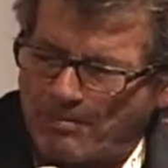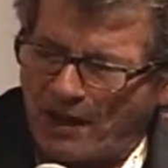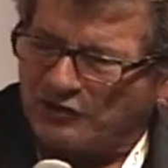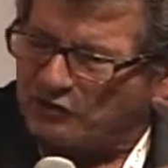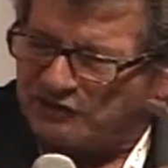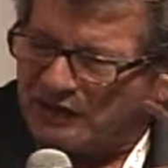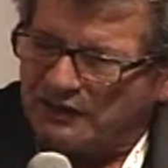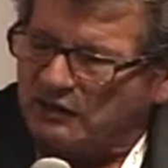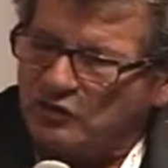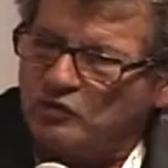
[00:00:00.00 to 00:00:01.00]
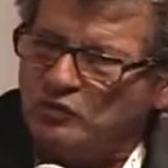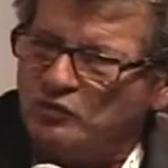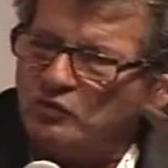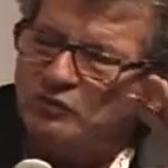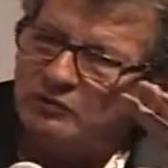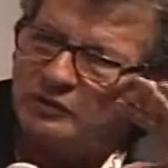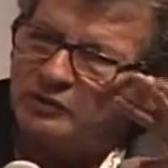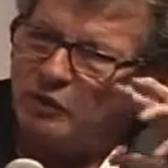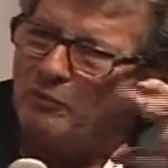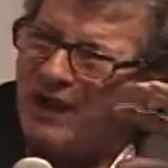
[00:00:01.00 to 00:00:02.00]
understand you
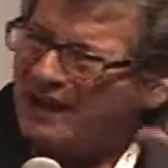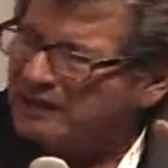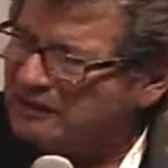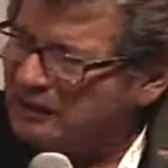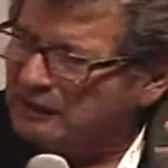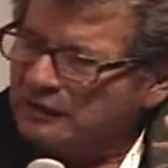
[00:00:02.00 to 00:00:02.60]
combine